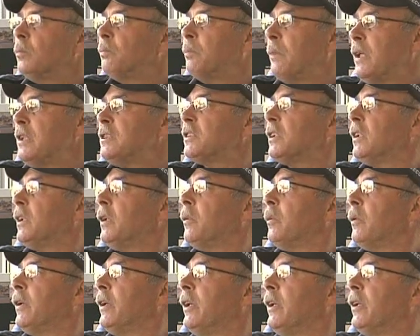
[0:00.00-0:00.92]
Basically,
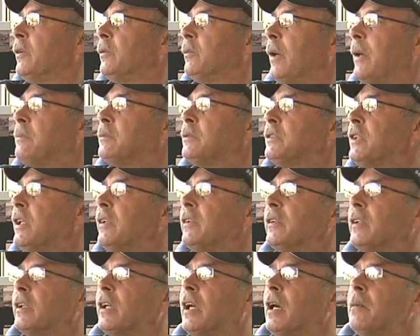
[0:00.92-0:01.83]
we're here
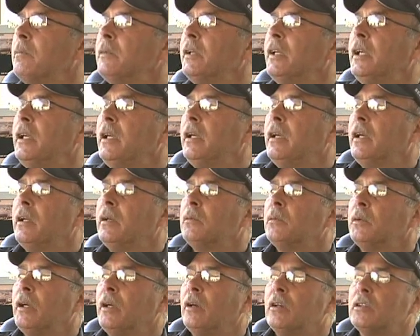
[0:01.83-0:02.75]
representing the company, and
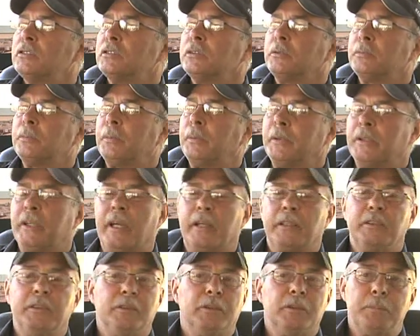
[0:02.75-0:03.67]
we're also
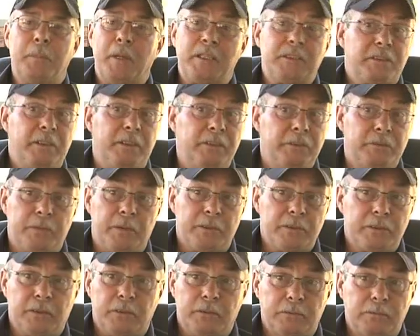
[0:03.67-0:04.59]
protecting their best
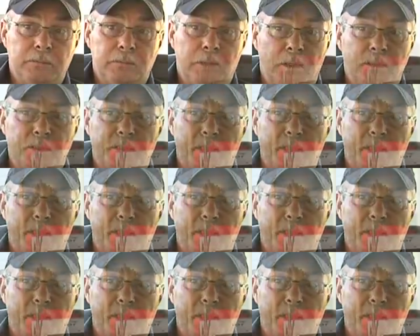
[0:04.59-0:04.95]
interests on